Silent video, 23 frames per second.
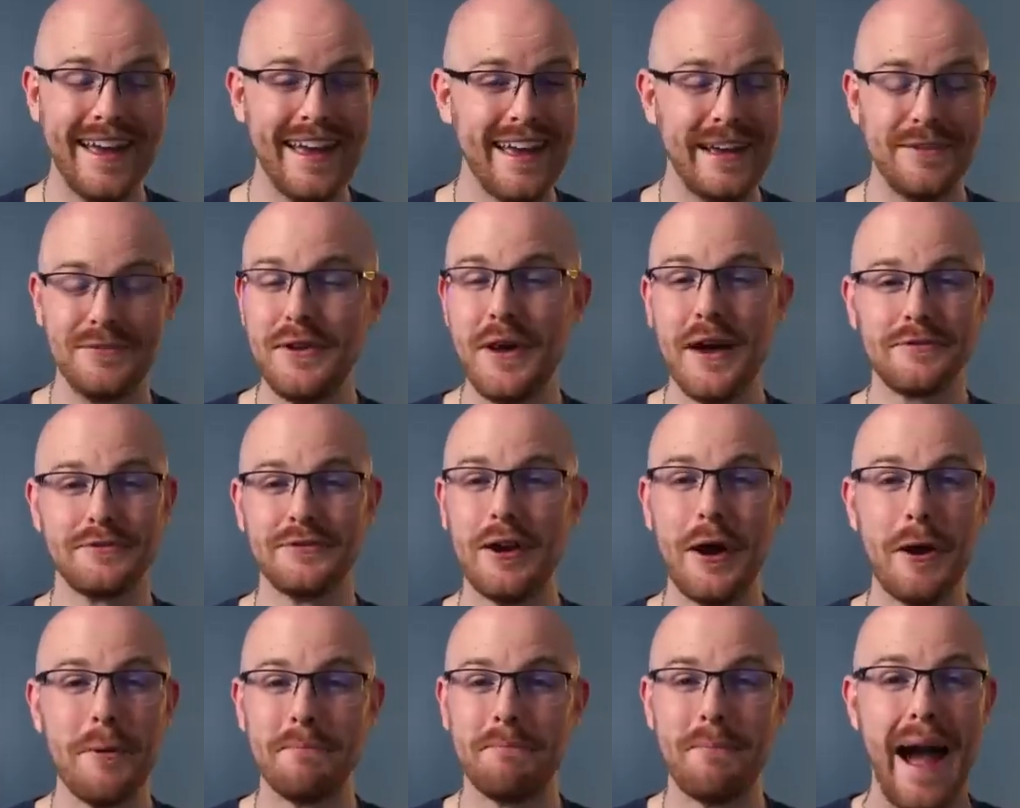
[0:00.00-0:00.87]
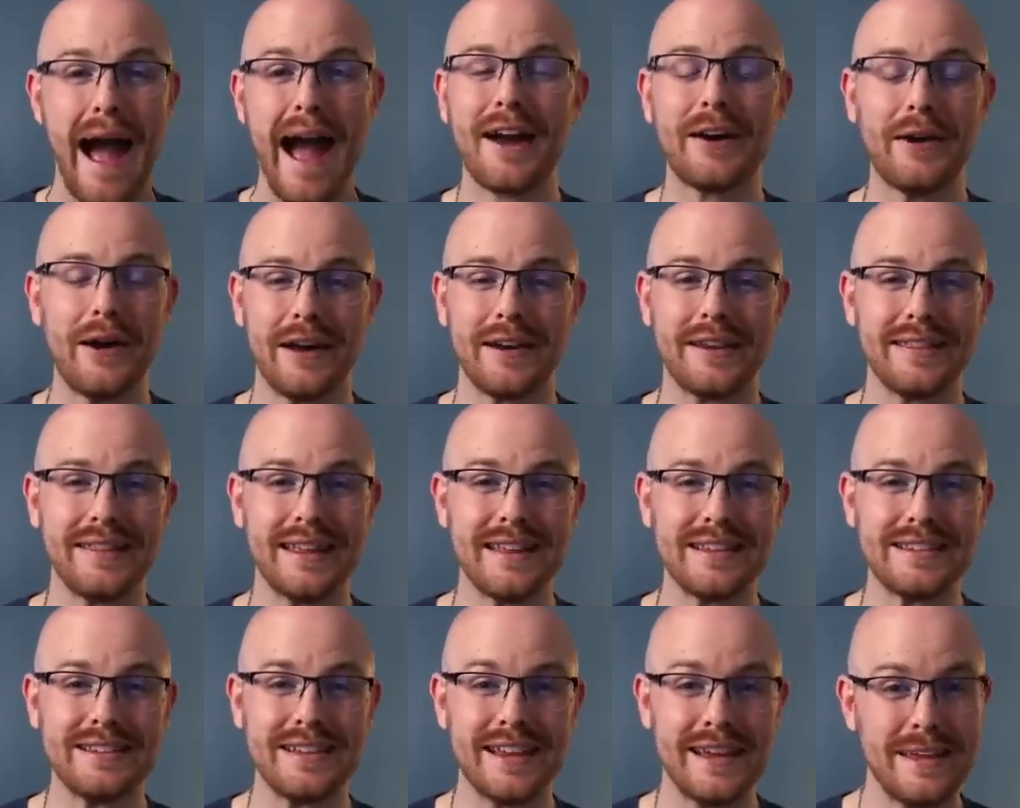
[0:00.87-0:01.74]
if you have no background in
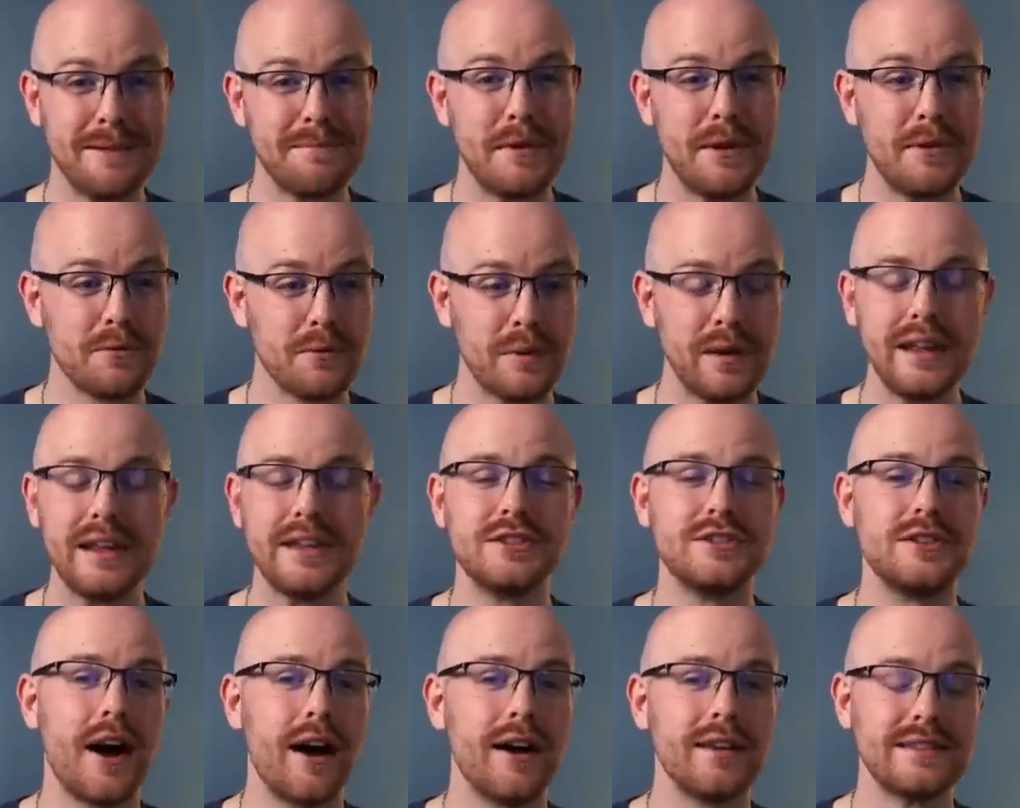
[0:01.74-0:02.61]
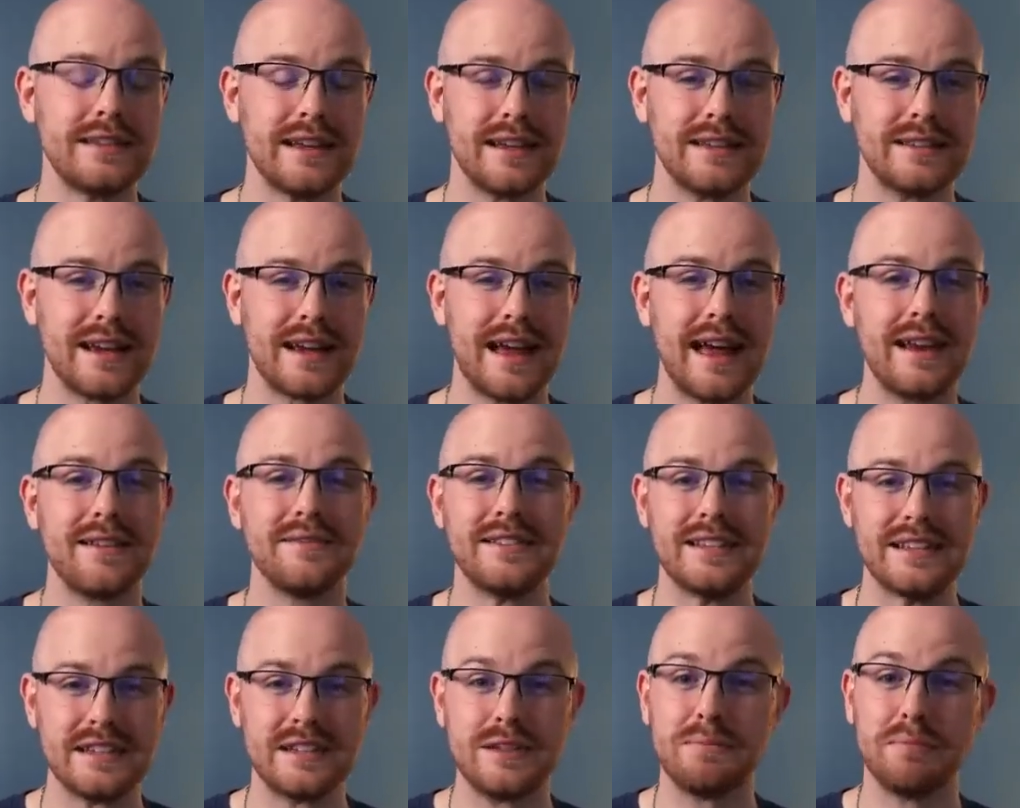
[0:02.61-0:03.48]
this, it can be really daunting to kind of
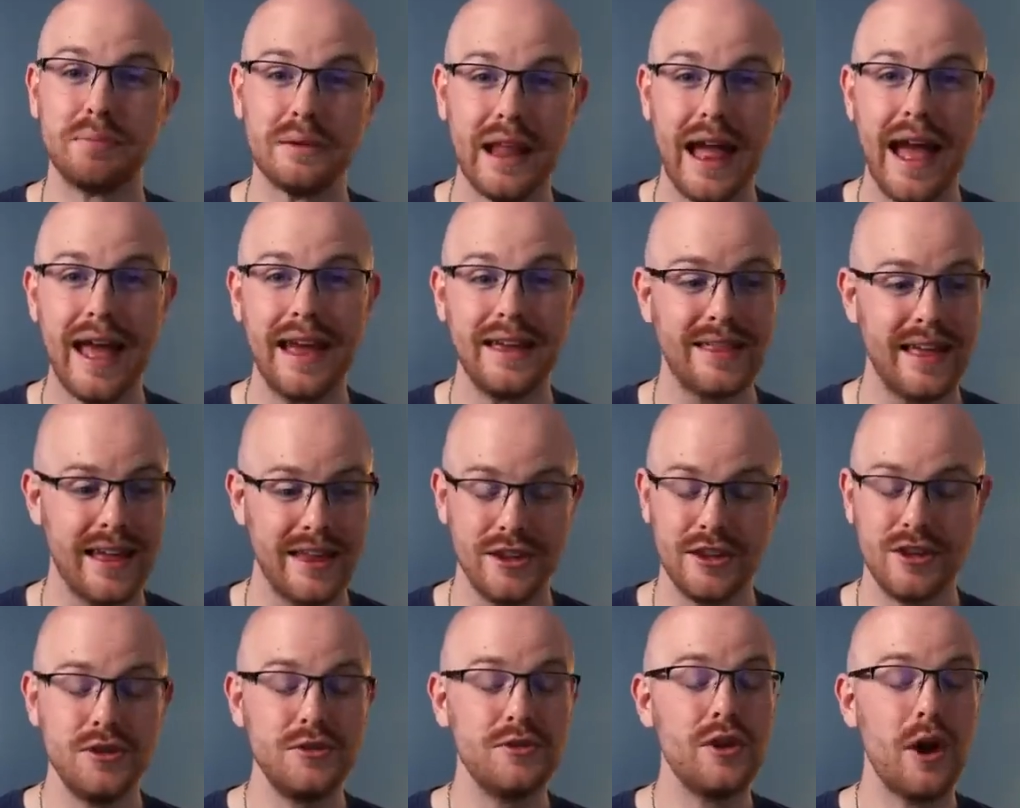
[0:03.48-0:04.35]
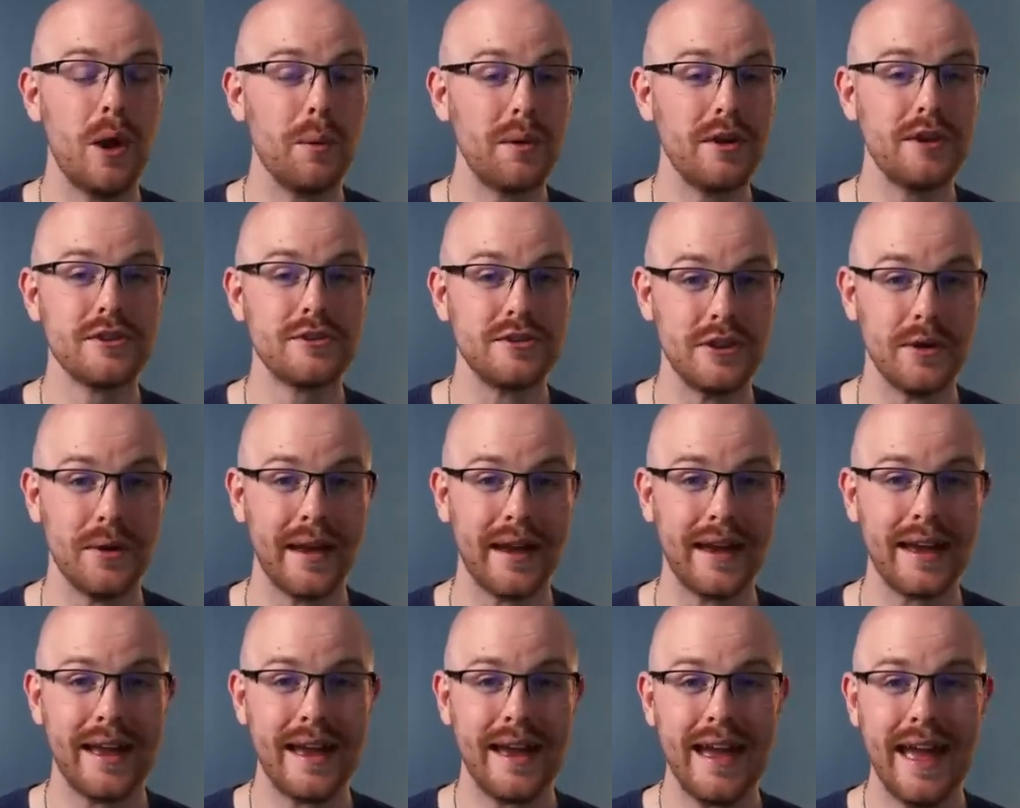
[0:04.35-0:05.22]
display that you know what you're
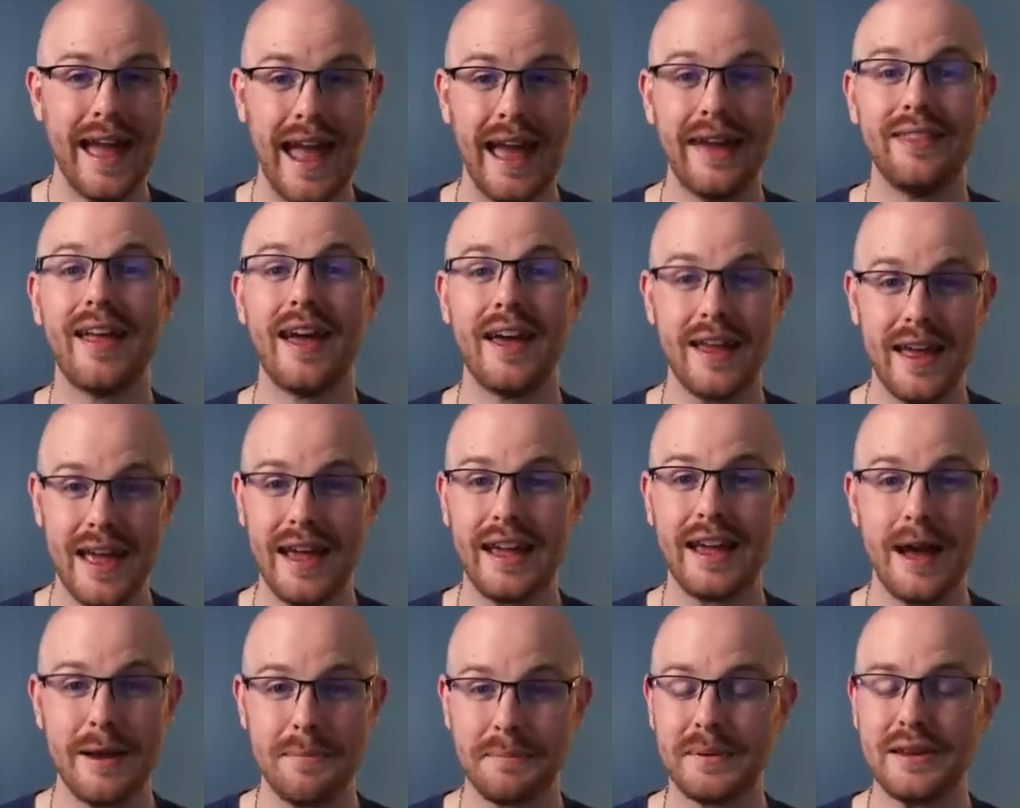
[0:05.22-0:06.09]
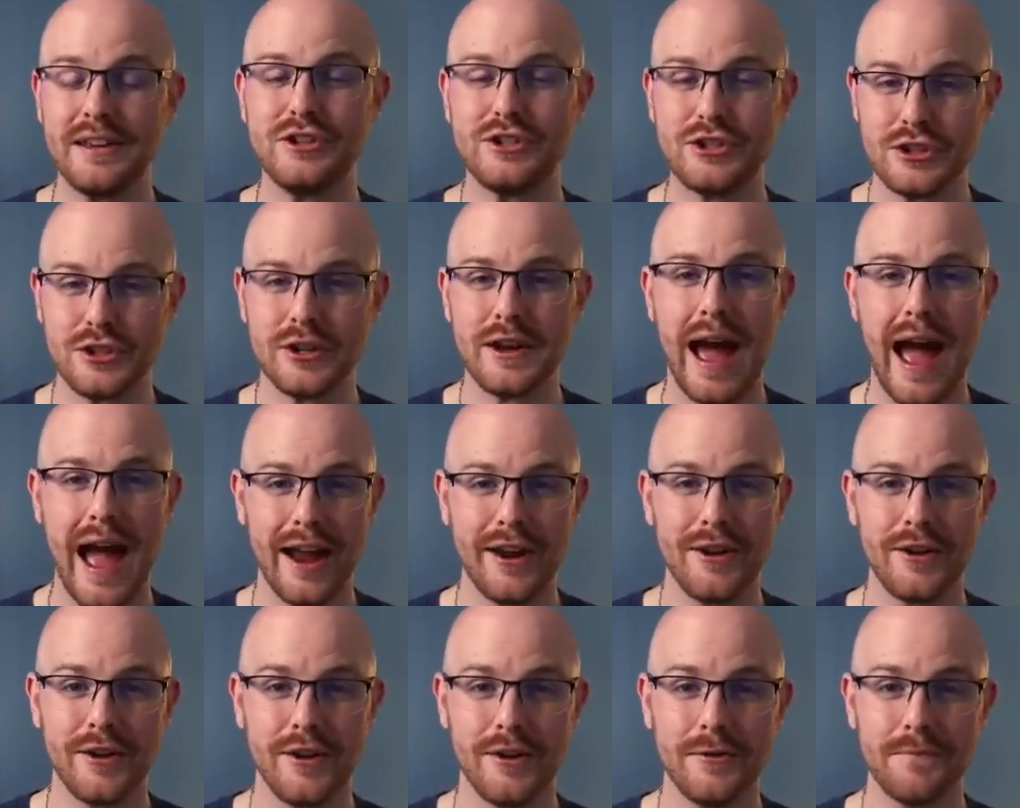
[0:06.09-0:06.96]
doing and that a company should
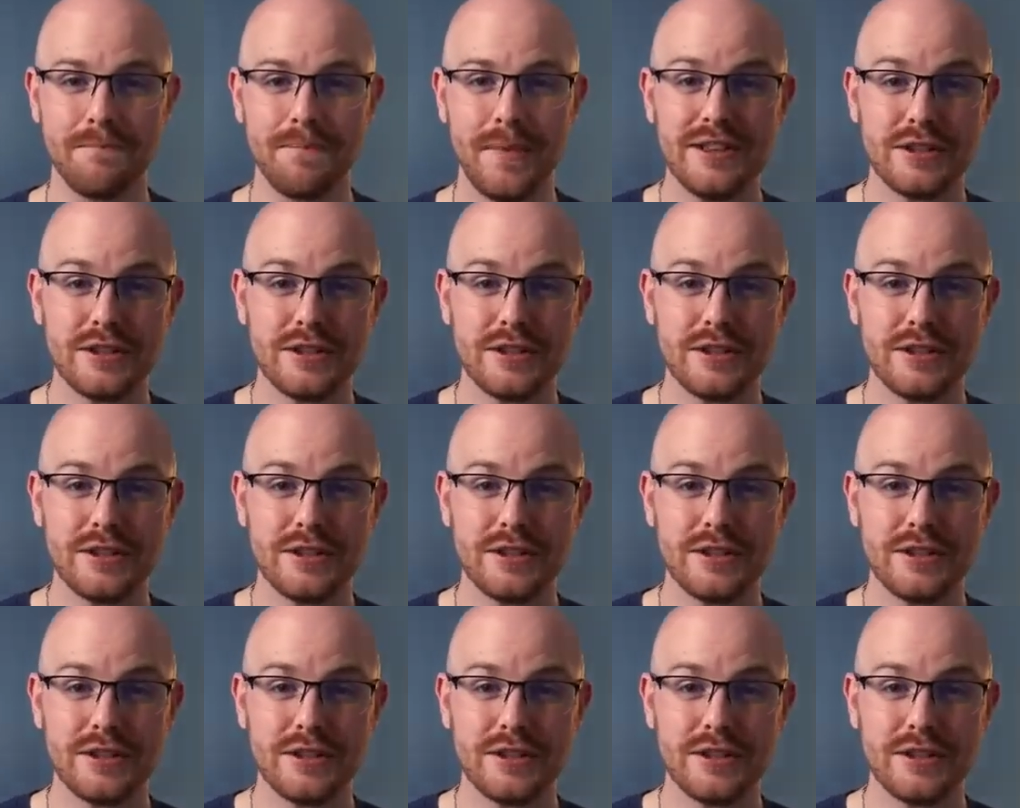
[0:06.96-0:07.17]
hire you.